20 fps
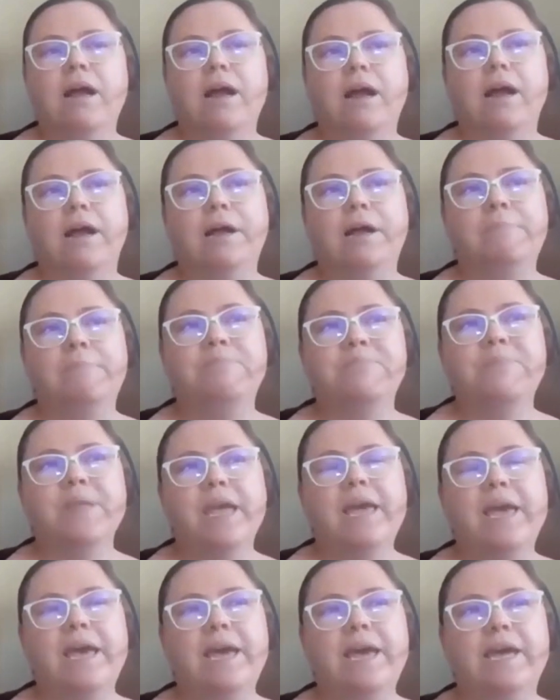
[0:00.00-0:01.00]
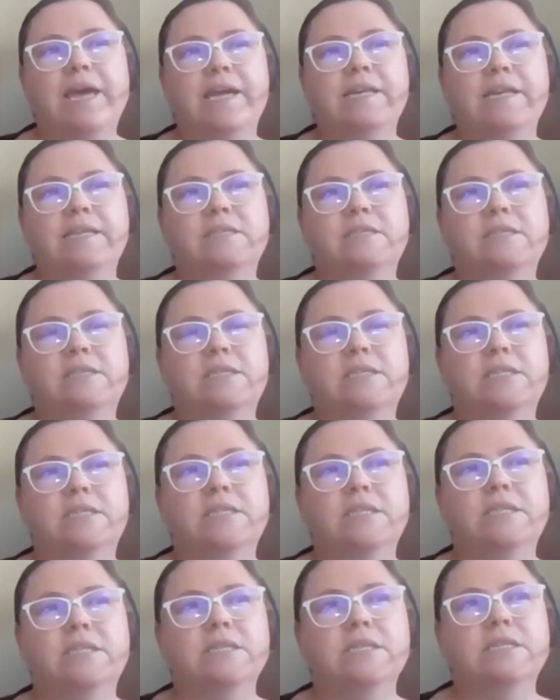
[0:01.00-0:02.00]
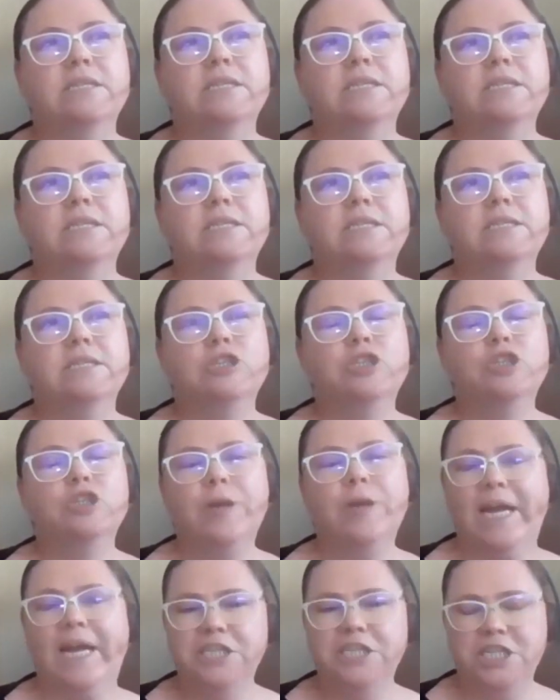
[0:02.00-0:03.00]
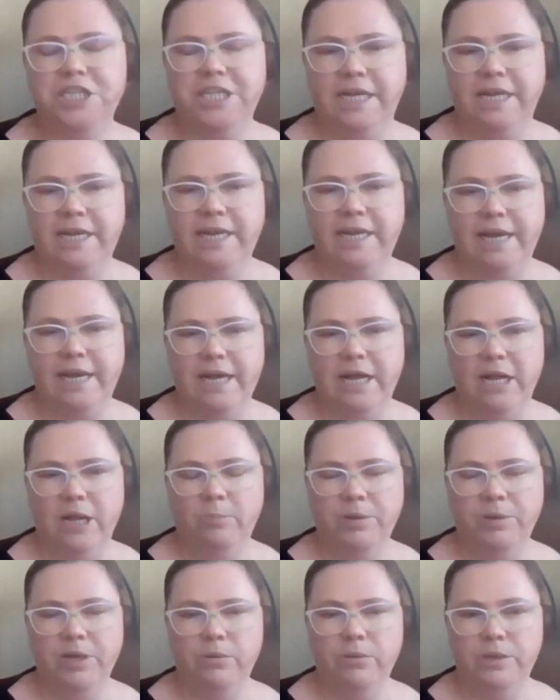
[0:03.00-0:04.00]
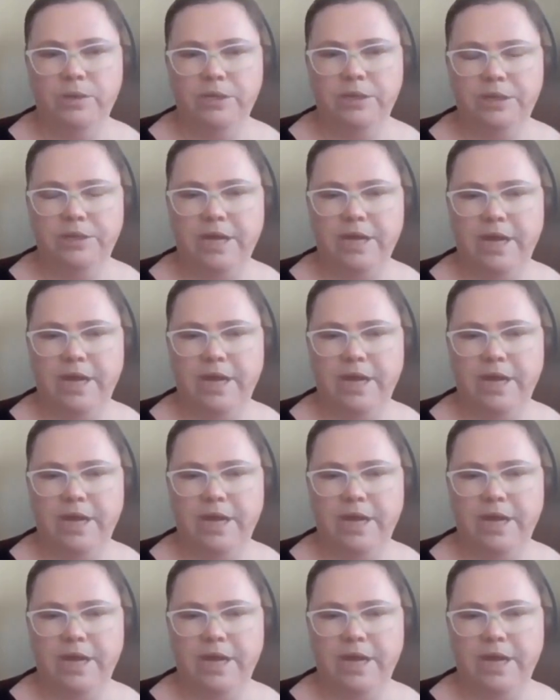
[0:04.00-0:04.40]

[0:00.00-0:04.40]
And strategy, like helping with